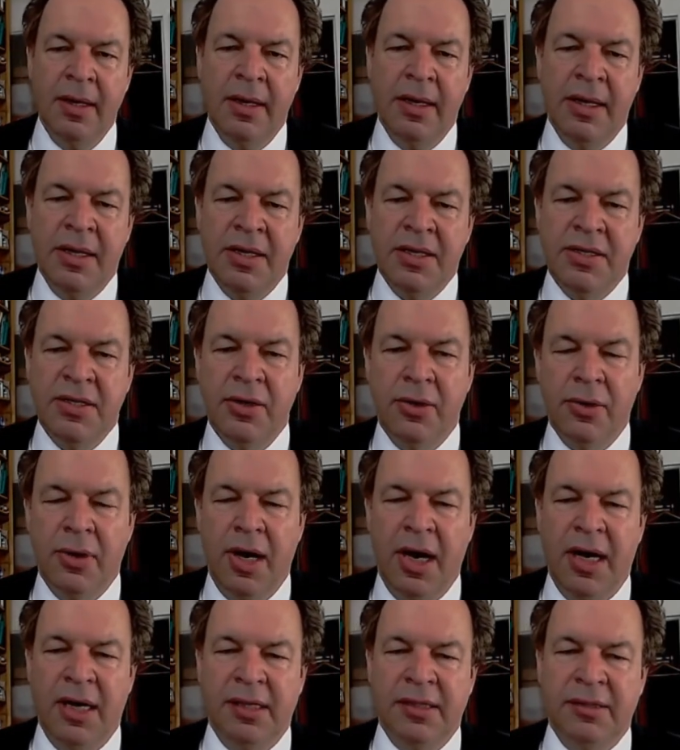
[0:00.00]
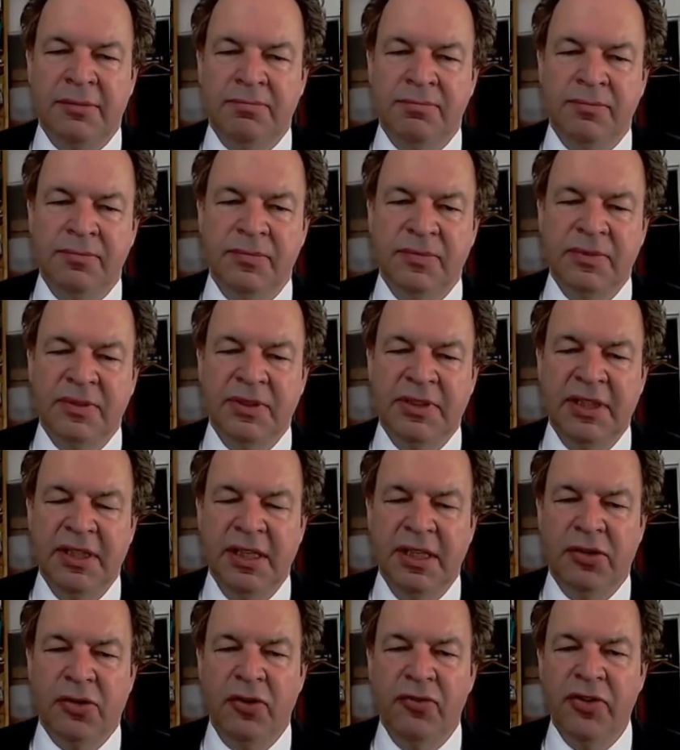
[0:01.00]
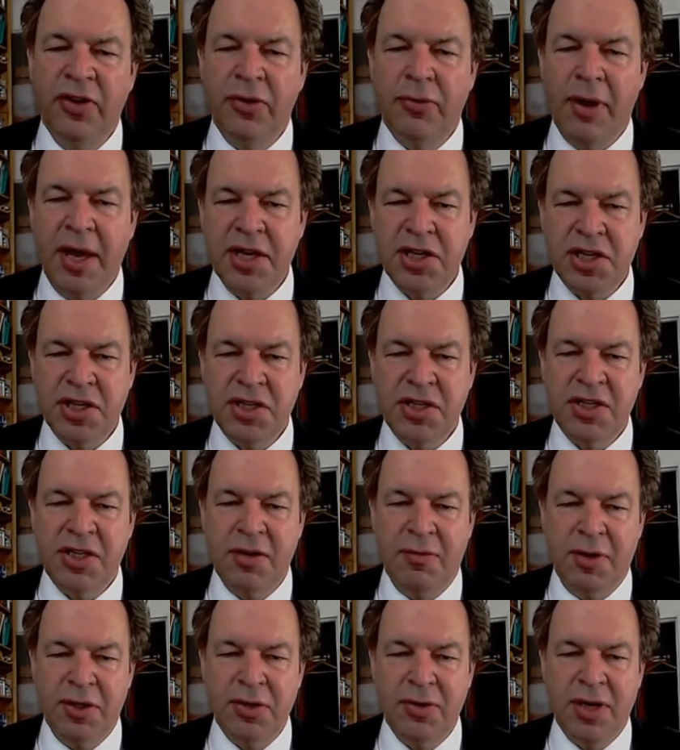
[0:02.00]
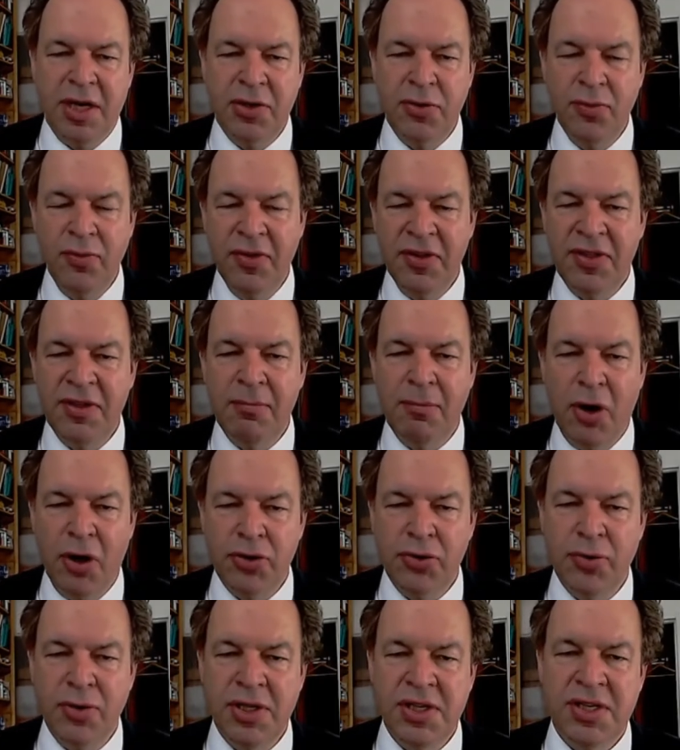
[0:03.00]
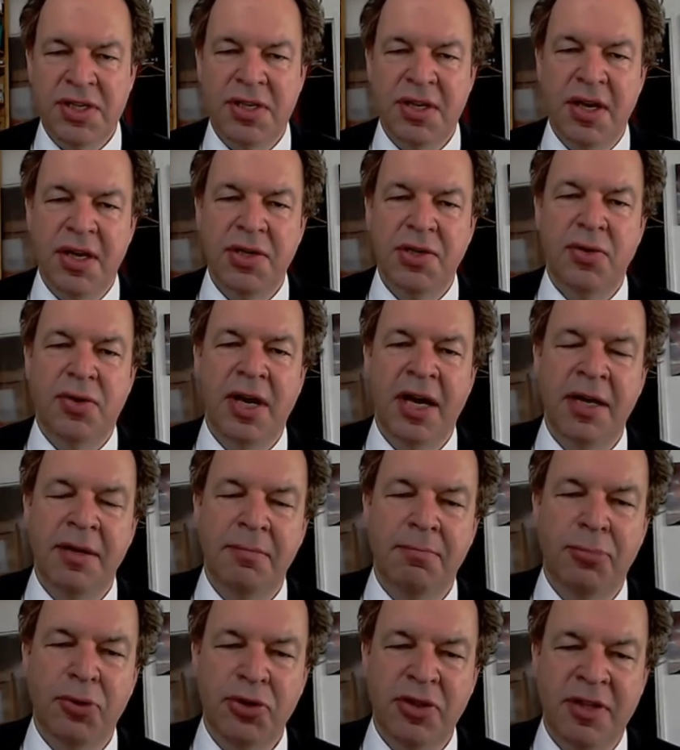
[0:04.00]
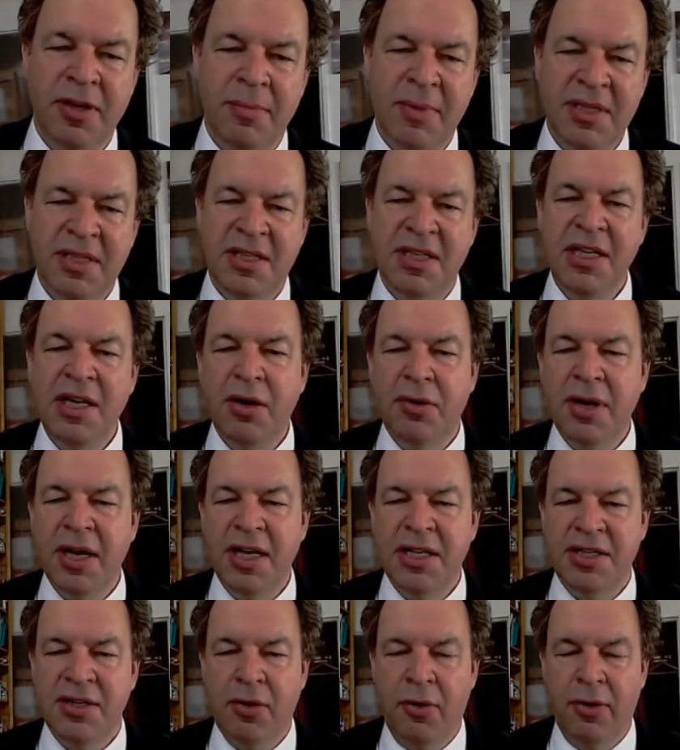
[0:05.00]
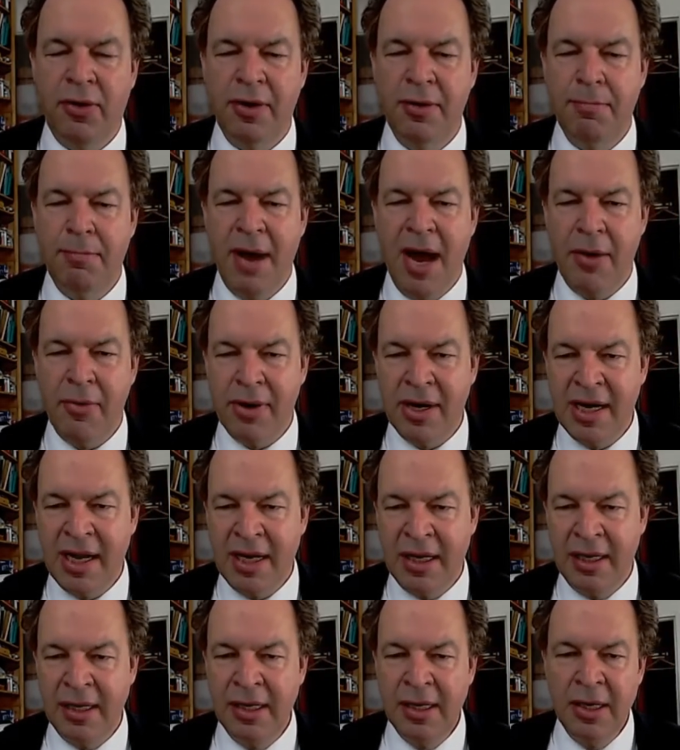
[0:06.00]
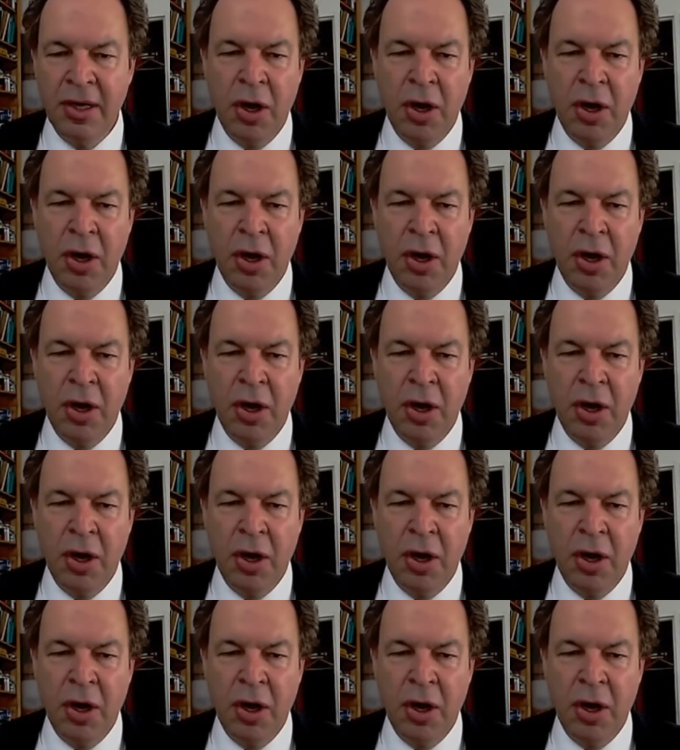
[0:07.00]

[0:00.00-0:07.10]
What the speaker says: So the configurations, what you can do with the modules, you can put them in series or in parallel.